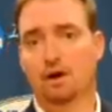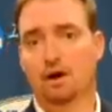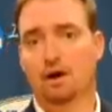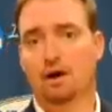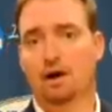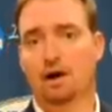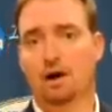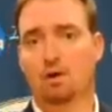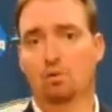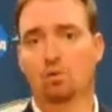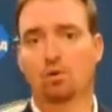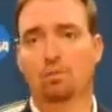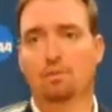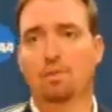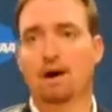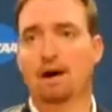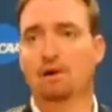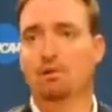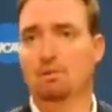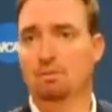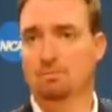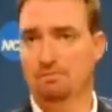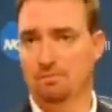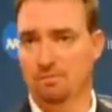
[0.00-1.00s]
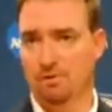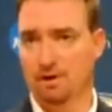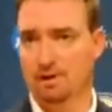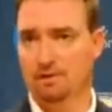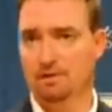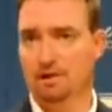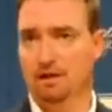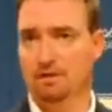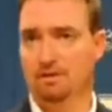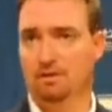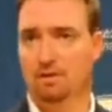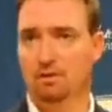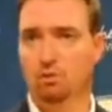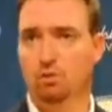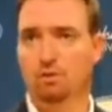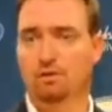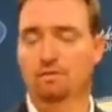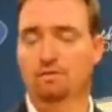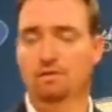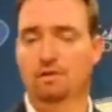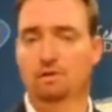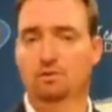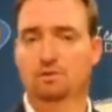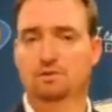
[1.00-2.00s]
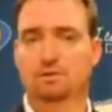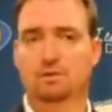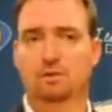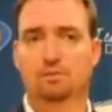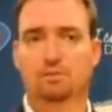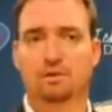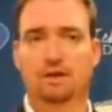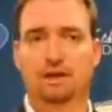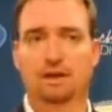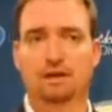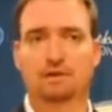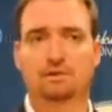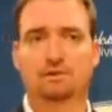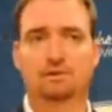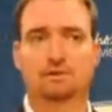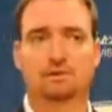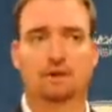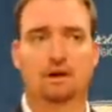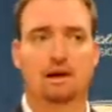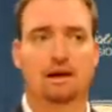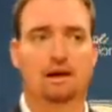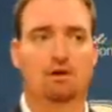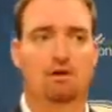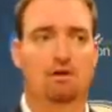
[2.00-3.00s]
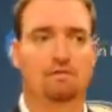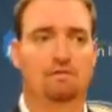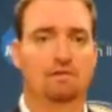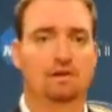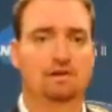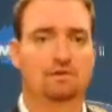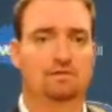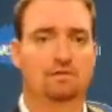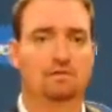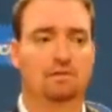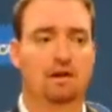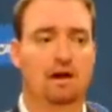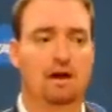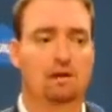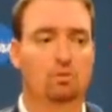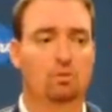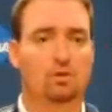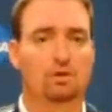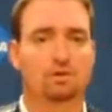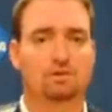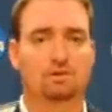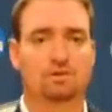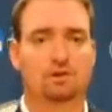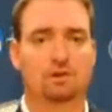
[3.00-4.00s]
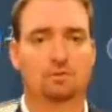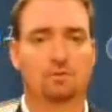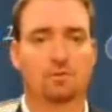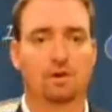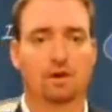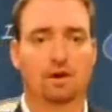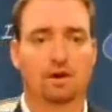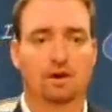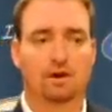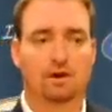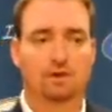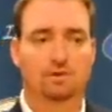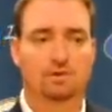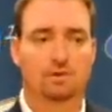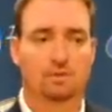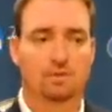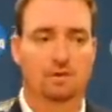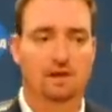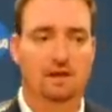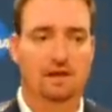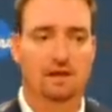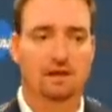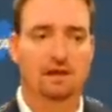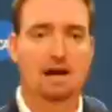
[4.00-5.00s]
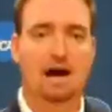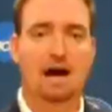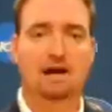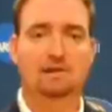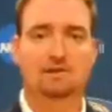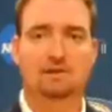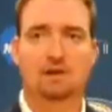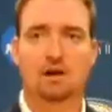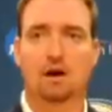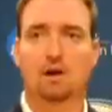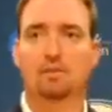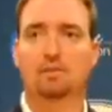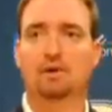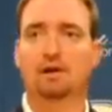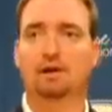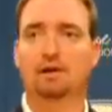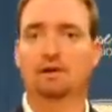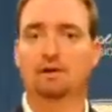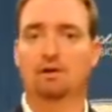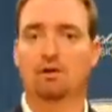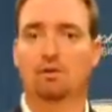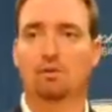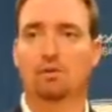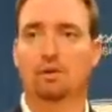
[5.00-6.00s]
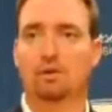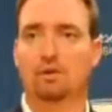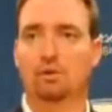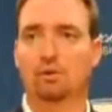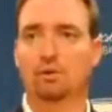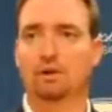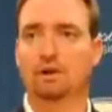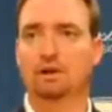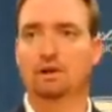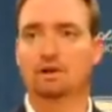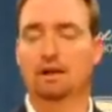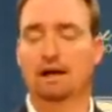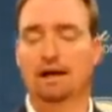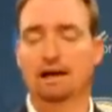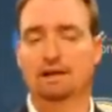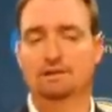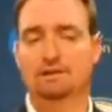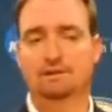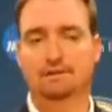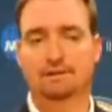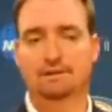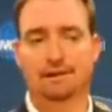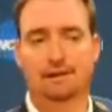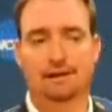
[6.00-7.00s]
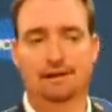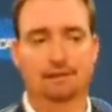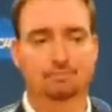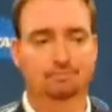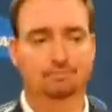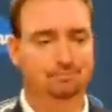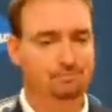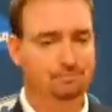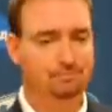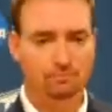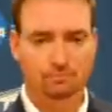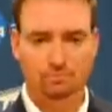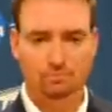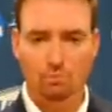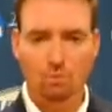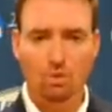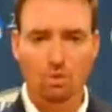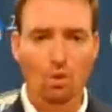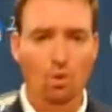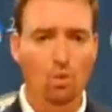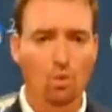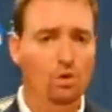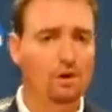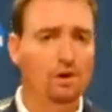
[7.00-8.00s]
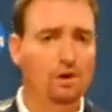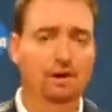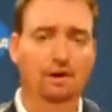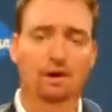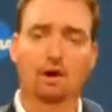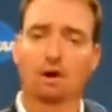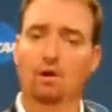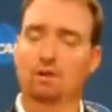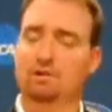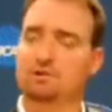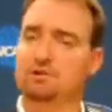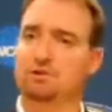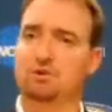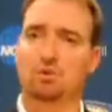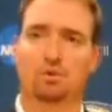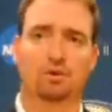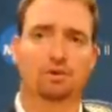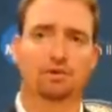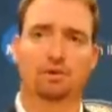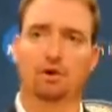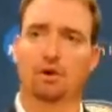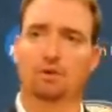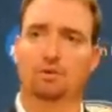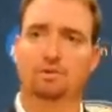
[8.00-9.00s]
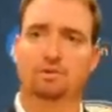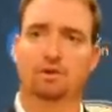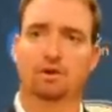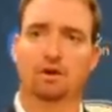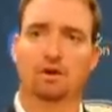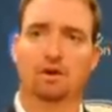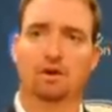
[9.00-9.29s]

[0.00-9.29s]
We're better up front. I think we filled some needs at offensive line with some key guys coming in our recruiting class. We're going to go as Jordan goes.